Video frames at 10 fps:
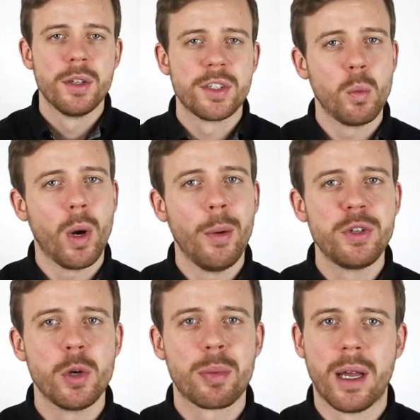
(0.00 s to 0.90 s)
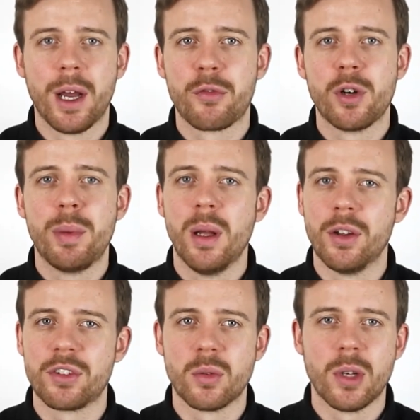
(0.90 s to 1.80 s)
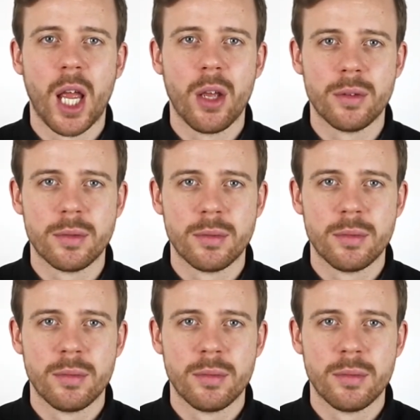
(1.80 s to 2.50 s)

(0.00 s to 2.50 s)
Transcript: So why would you apply for a personal loan?